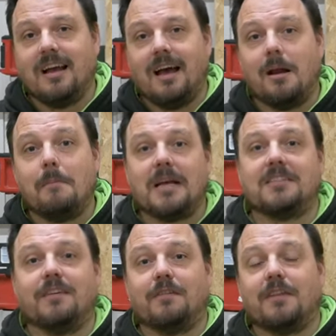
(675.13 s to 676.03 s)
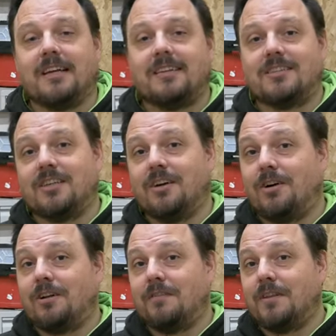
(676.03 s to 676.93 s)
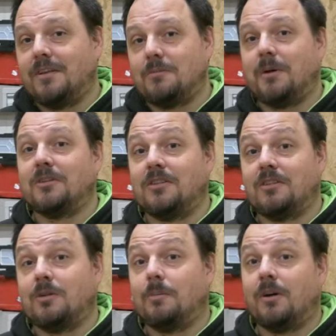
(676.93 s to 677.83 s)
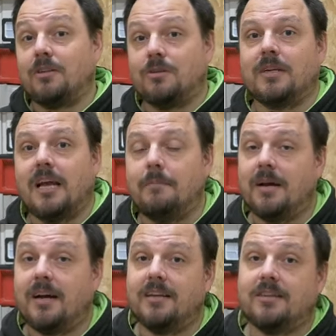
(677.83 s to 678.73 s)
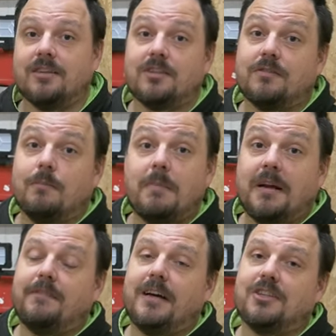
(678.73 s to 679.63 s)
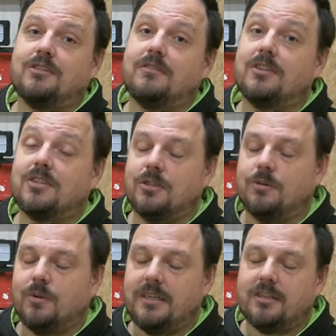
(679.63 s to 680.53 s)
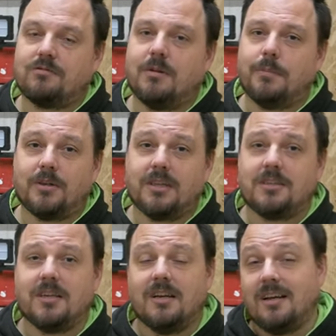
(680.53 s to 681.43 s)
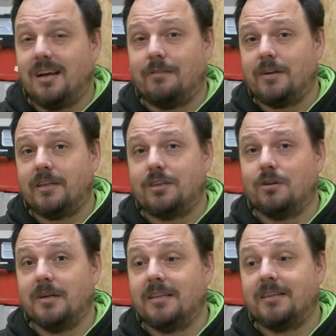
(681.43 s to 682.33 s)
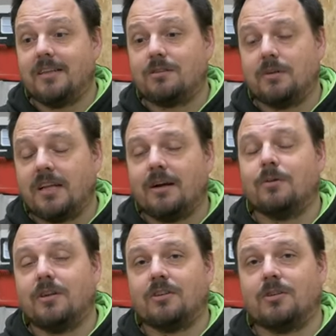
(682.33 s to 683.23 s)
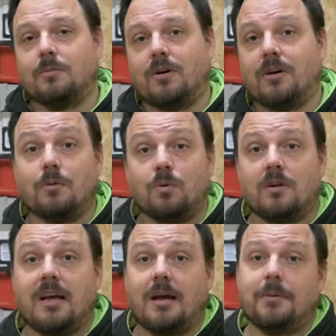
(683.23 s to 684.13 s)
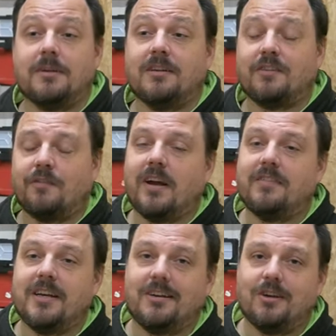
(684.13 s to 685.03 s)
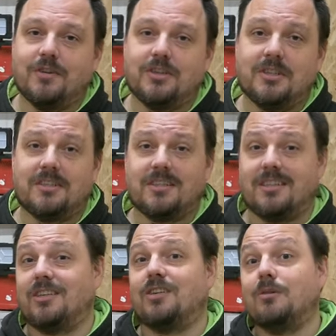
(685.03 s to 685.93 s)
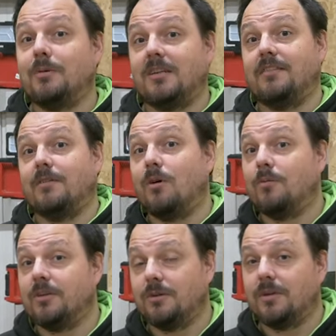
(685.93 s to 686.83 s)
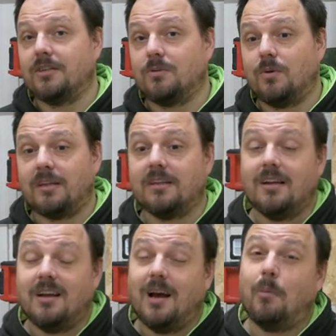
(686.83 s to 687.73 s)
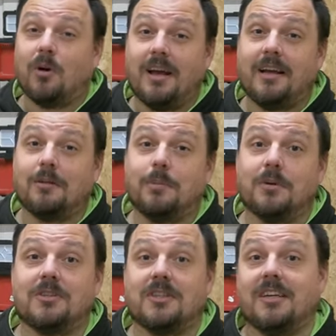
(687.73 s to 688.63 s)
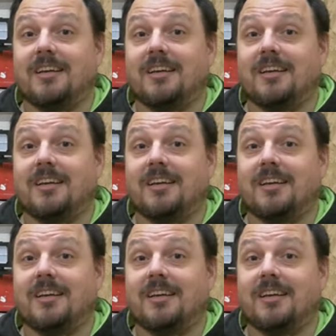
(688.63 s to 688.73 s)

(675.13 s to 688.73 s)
And a massive thanks to all of the sponsors and supporters who are getting behind us, from manufacturers to industry bodies. And I really do mean this. Without your support, it wouldn't happen. And it's very encouraging to see that you believe in what we're doing as well and want to help us